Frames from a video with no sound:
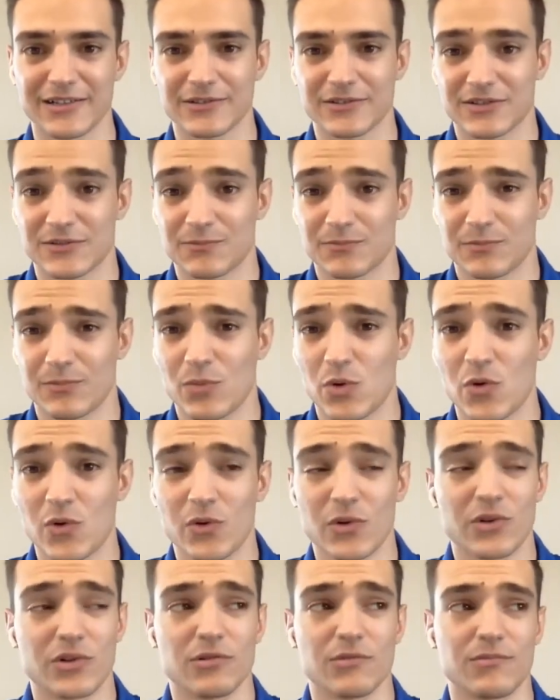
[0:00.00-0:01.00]

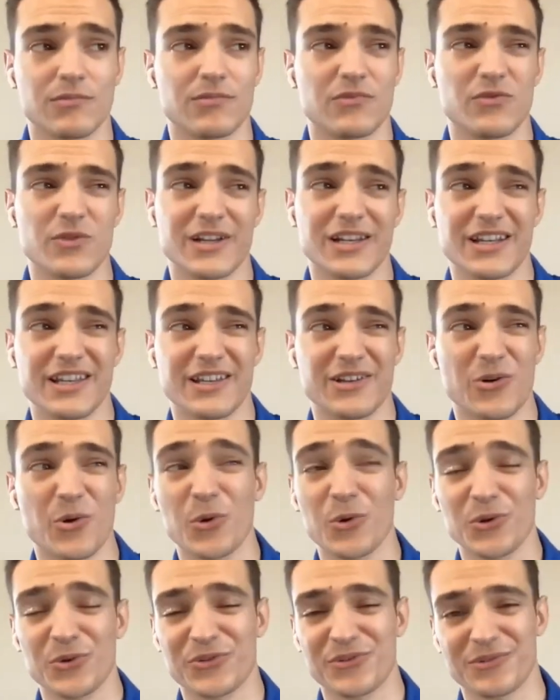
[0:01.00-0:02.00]
small, really
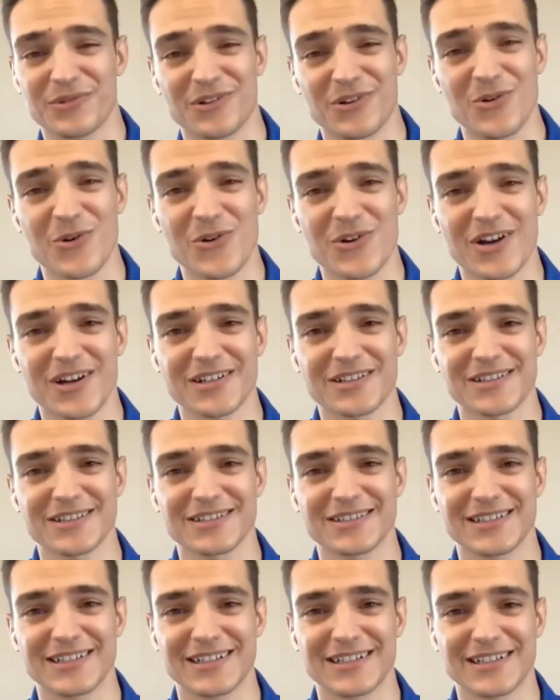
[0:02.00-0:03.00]
old go-kart
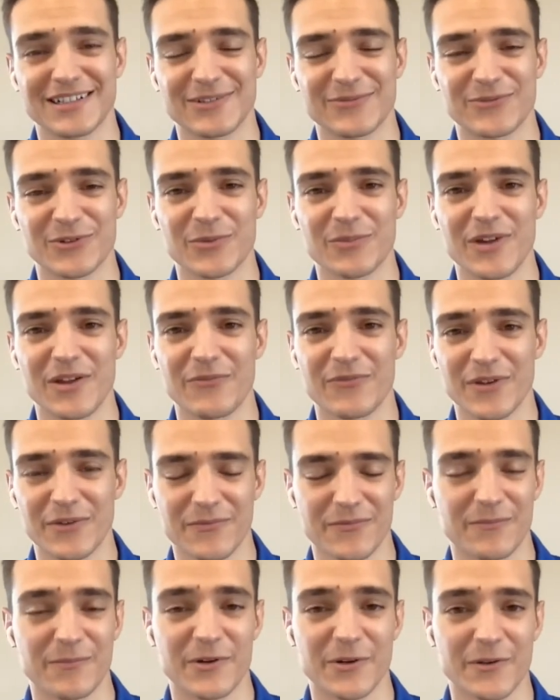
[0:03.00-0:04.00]
for my
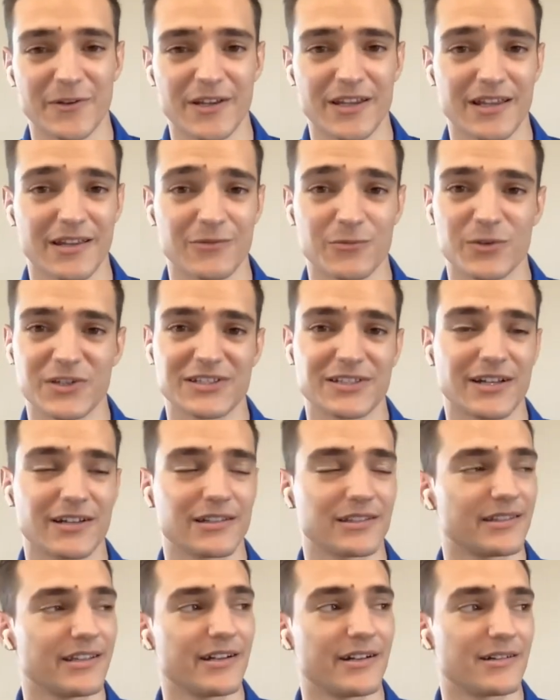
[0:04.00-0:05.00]
5th birthday. And we
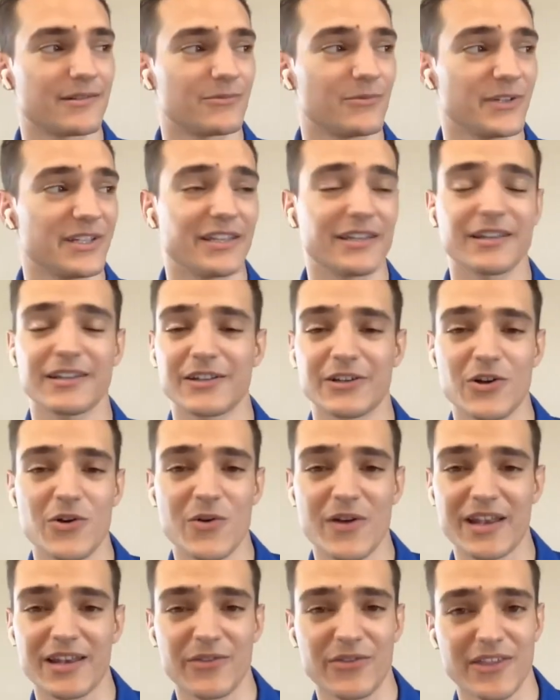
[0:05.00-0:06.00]
started there. We didn't
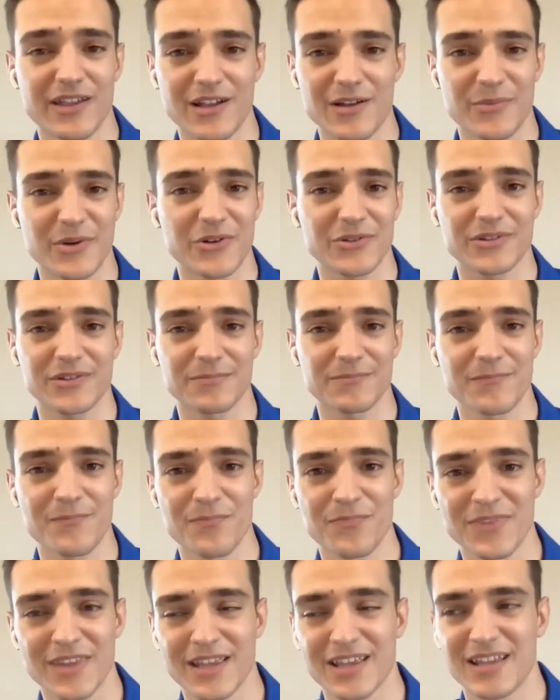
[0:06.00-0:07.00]
know anything about
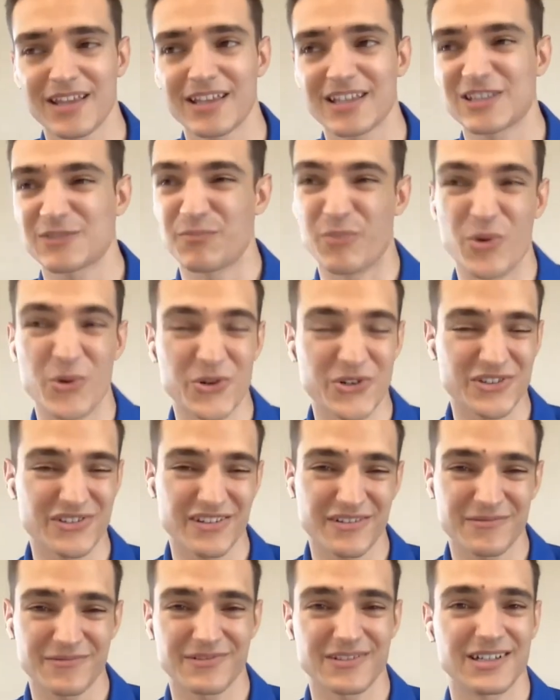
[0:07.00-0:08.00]

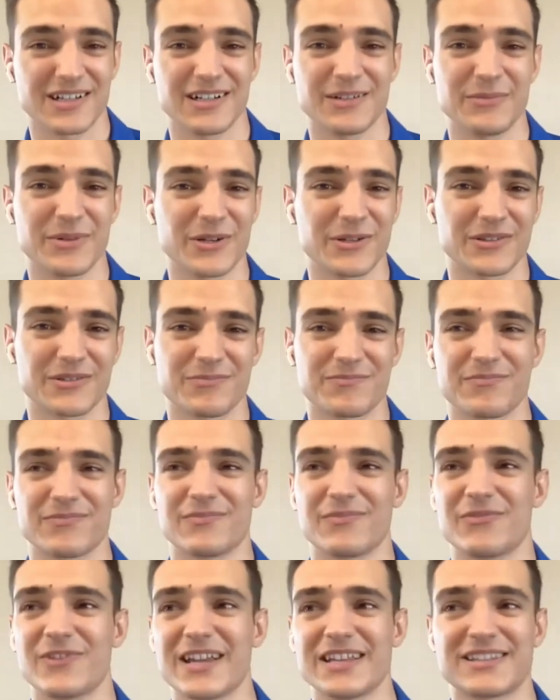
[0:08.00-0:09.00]
sport, about
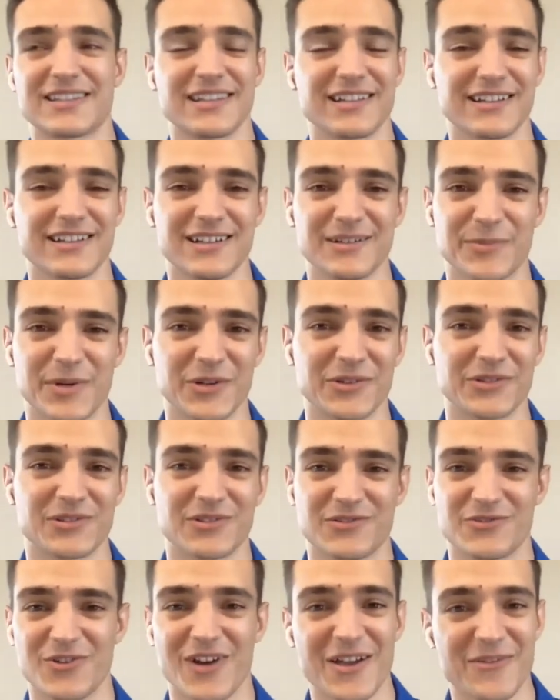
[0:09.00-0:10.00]
racing,
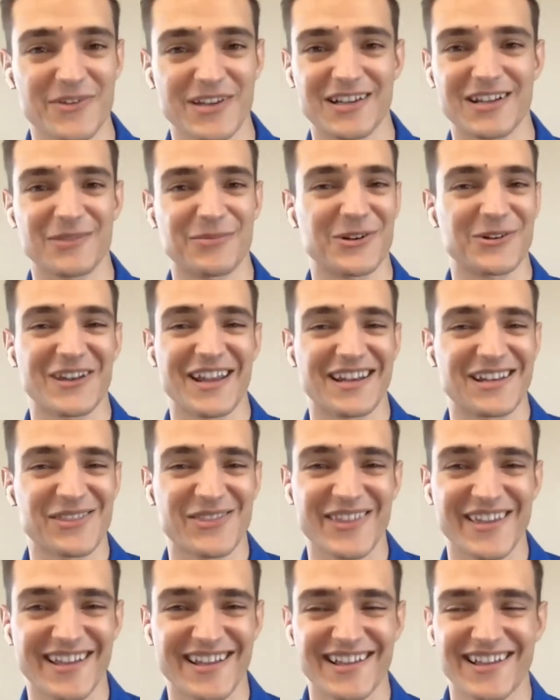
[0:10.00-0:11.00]
about driving, about
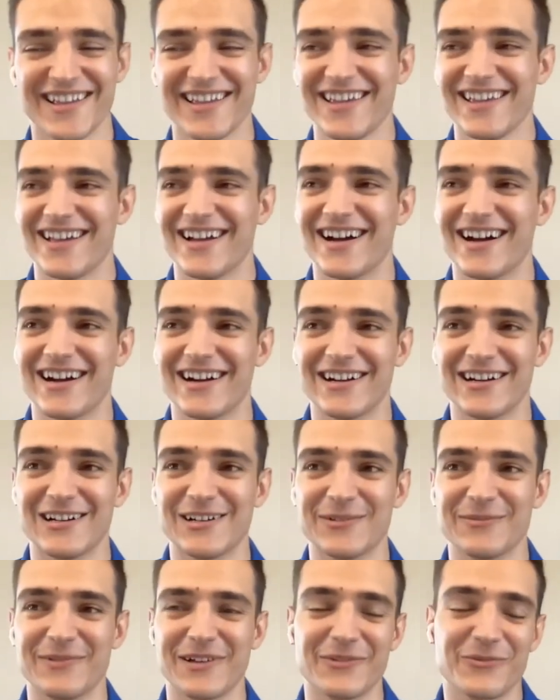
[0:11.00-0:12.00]
anything.
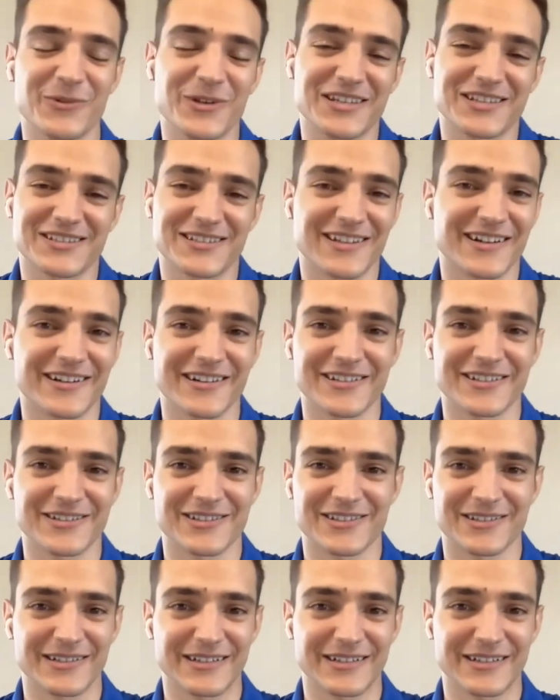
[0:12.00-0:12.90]
And we started